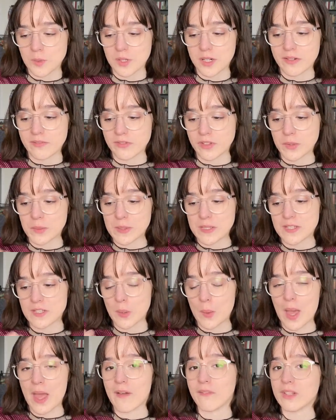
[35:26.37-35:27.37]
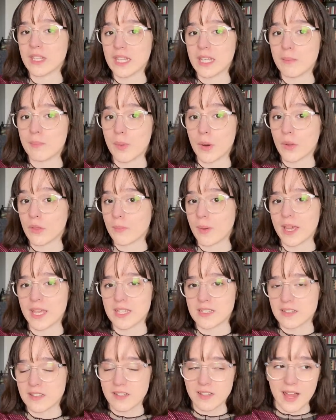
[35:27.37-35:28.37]
were influenced so heavily both by
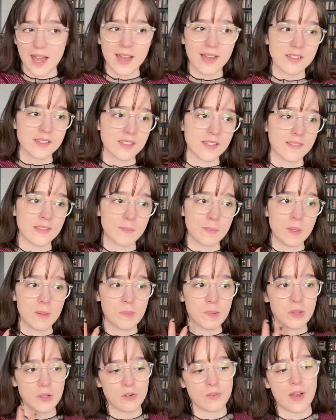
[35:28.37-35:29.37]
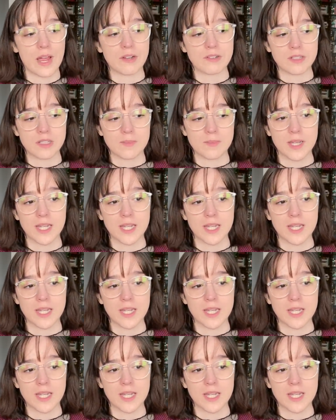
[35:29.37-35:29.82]
his class and the people around him.